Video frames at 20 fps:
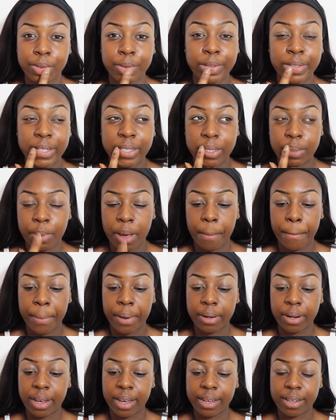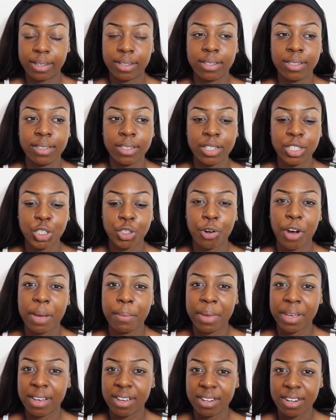Not test them out, but like try and
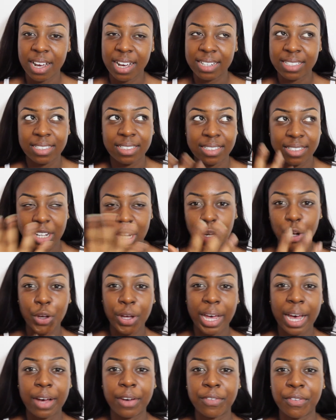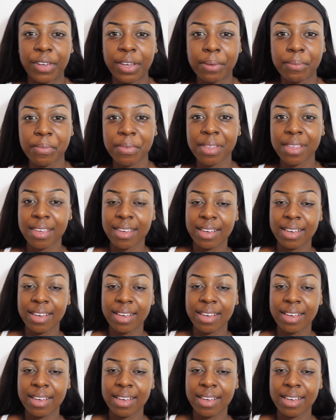make a nice look out of it.